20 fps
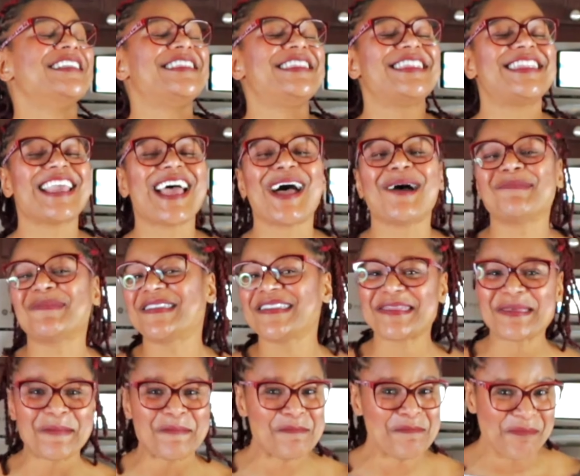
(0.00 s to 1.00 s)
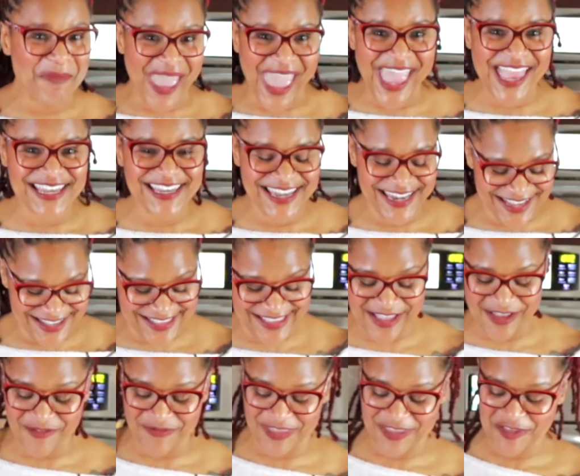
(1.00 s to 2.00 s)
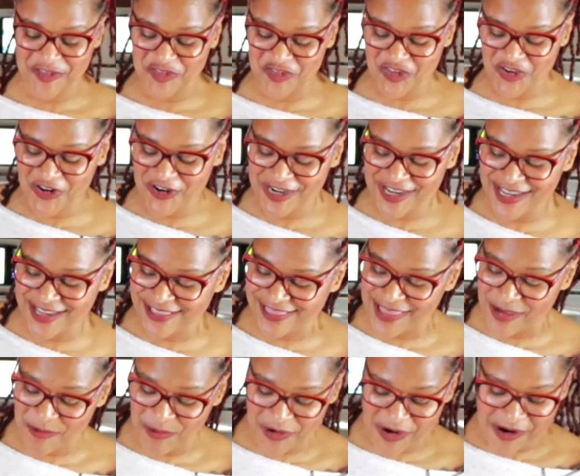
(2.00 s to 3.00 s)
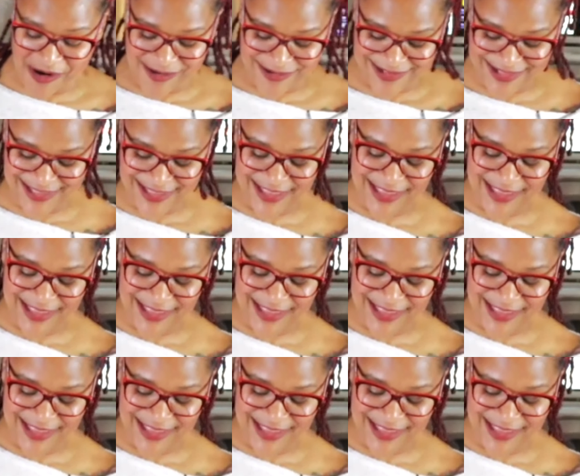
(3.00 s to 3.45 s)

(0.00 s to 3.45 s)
adapt the madness of this journey that we're on